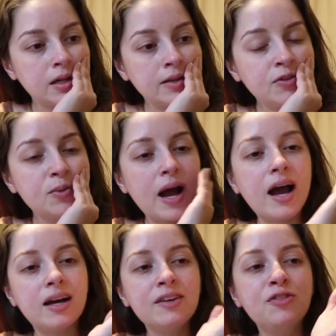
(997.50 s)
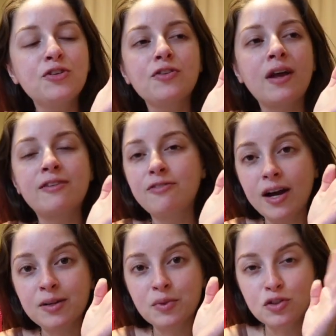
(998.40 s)
if you're like
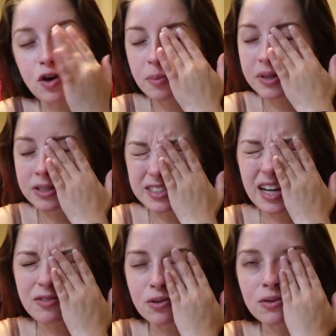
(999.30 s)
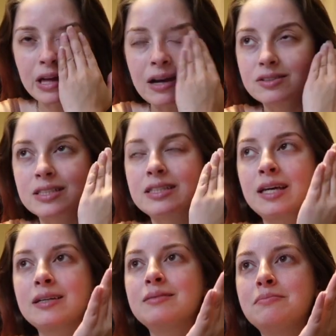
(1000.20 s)
fine with dropping several thousand,
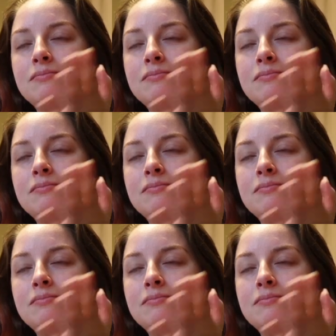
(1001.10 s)
like